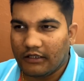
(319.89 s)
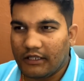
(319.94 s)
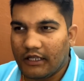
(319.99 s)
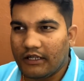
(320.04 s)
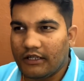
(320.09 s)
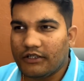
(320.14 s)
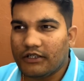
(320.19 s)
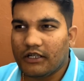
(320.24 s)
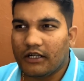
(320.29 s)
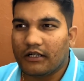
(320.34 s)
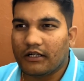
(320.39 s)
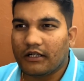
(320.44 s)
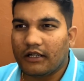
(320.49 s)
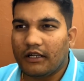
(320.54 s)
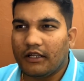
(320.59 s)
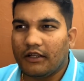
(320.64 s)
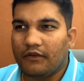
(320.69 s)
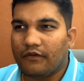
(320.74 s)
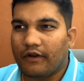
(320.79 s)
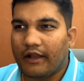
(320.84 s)
then
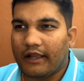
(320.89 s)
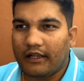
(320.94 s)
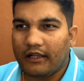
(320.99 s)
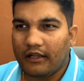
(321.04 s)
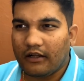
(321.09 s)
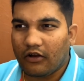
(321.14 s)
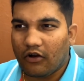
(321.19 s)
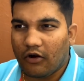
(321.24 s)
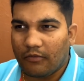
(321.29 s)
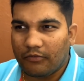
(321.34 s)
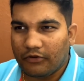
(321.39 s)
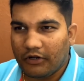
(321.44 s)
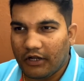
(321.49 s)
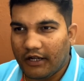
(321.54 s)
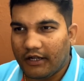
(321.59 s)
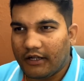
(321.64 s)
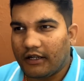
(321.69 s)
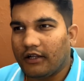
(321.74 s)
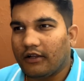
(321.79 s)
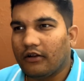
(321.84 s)
generally while
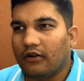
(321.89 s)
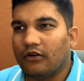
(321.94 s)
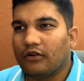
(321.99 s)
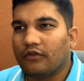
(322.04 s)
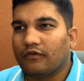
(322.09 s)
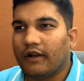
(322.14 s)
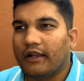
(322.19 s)
copulating or